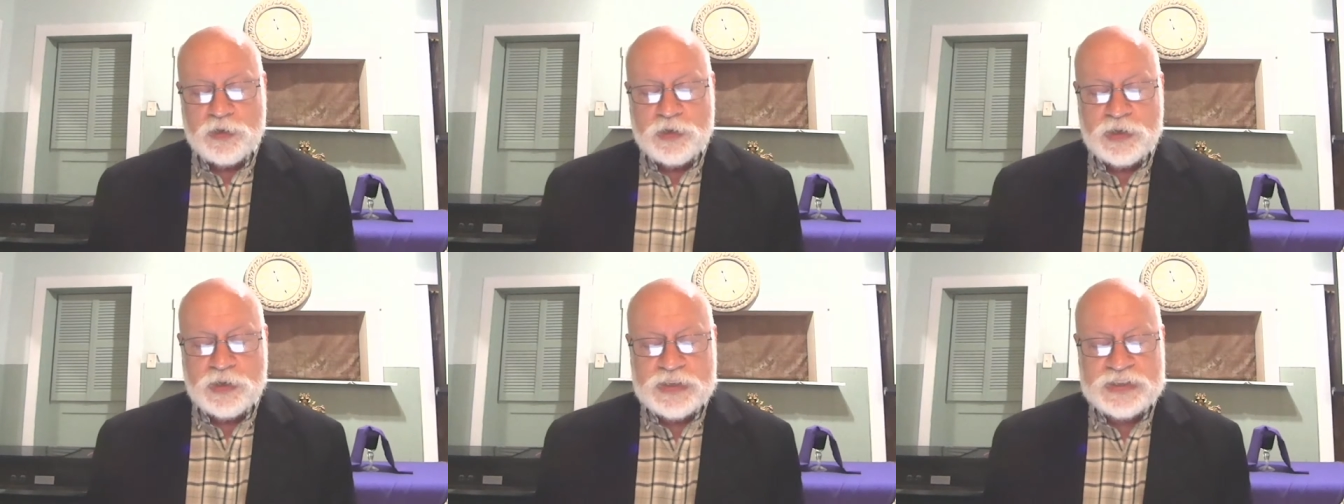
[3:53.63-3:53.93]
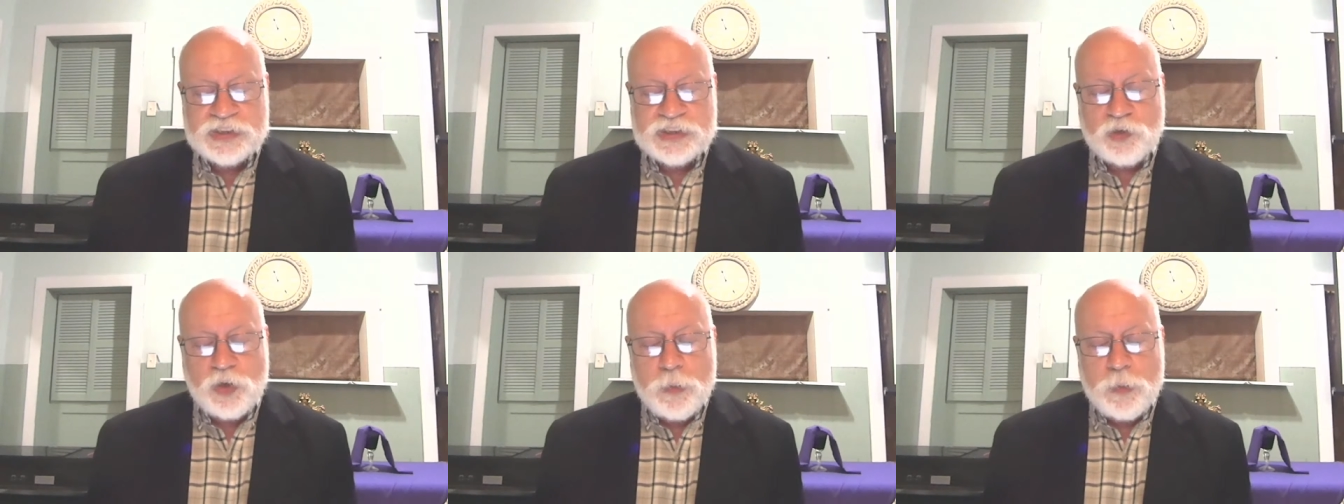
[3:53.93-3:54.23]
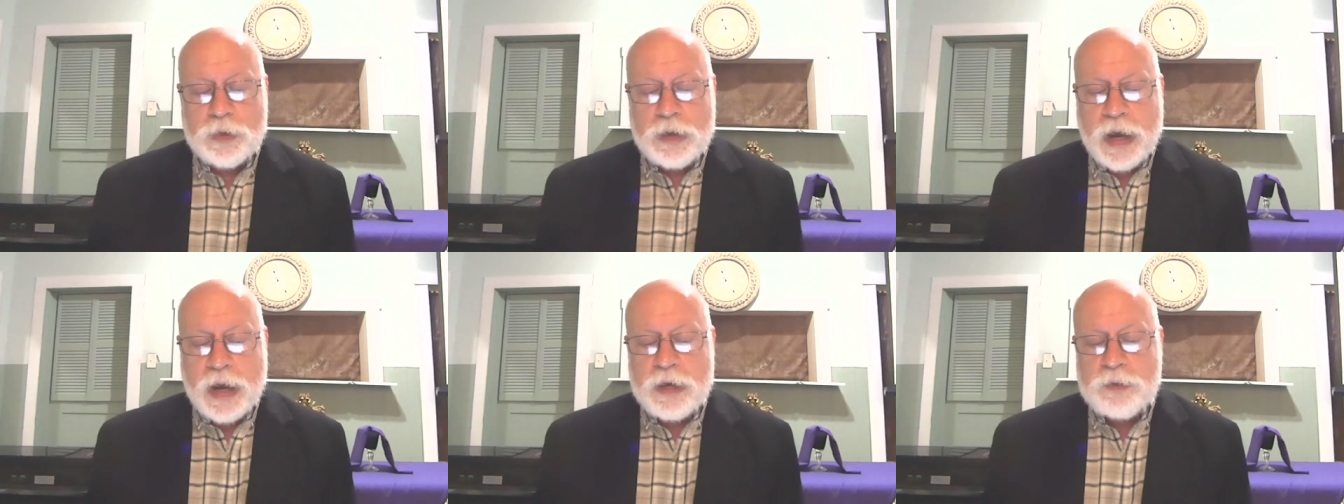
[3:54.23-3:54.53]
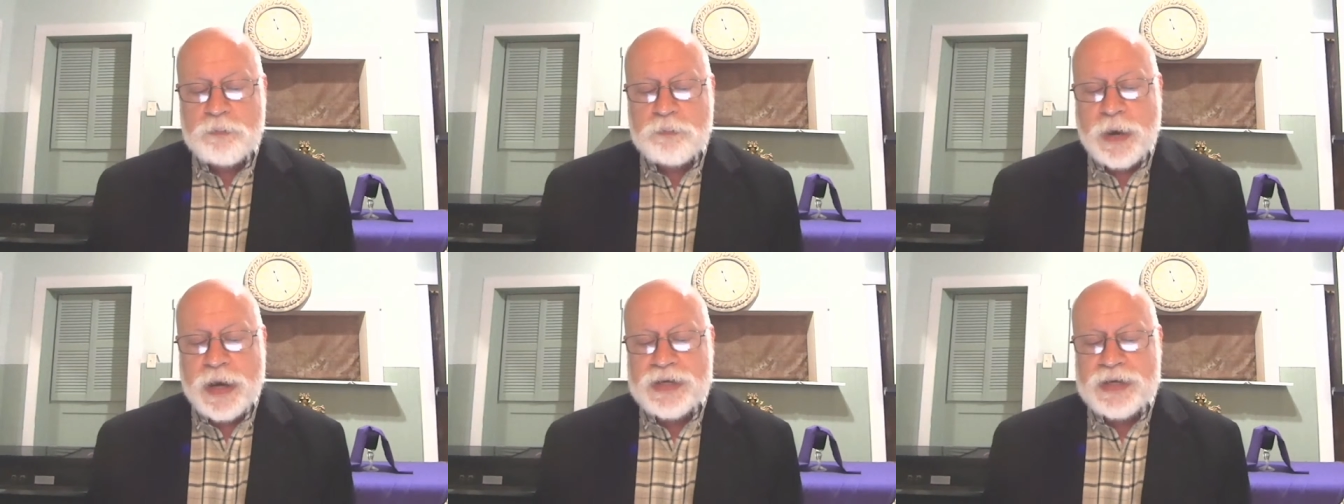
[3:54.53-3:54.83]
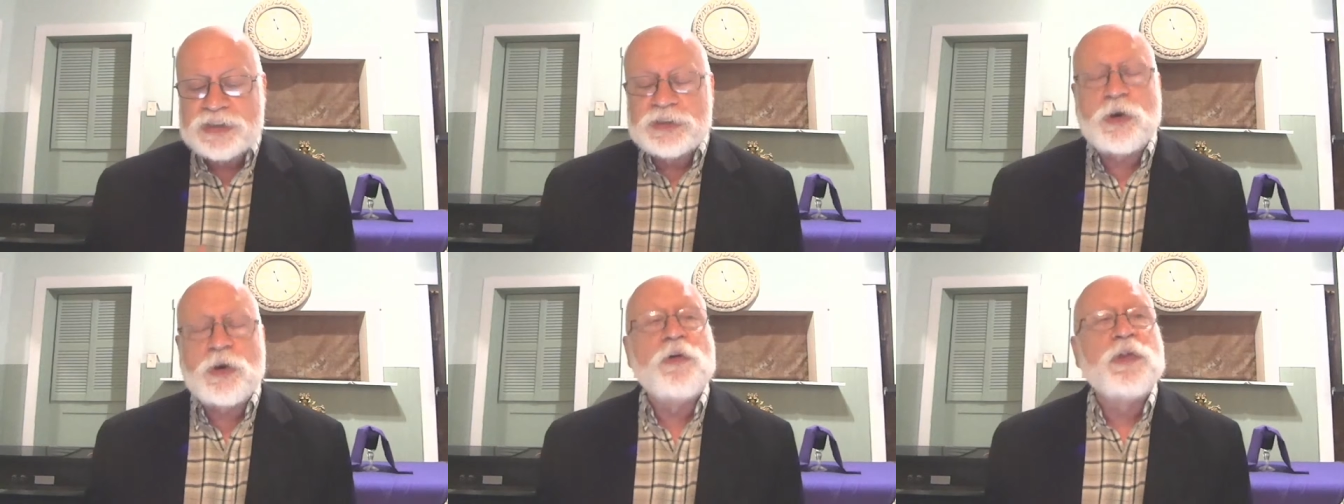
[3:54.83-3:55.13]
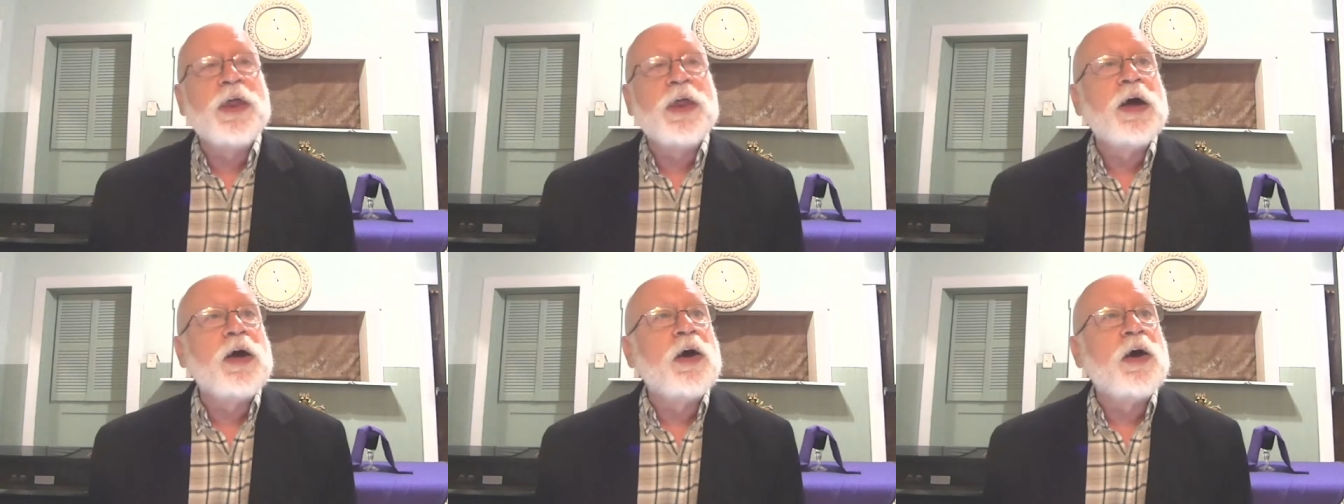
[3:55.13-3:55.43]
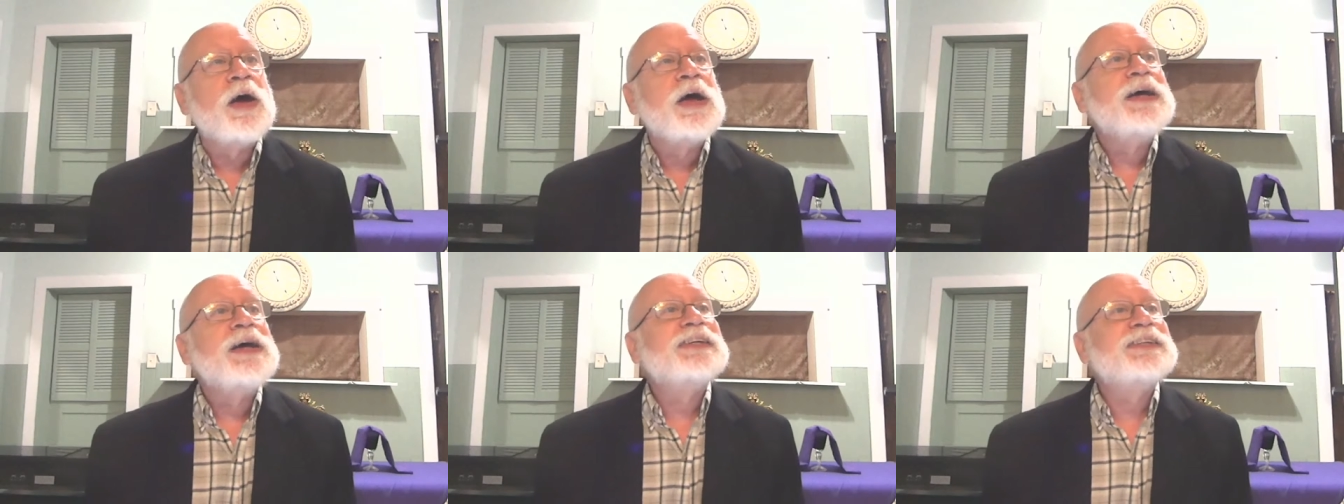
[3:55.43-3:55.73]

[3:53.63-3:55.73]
to discriminate based on their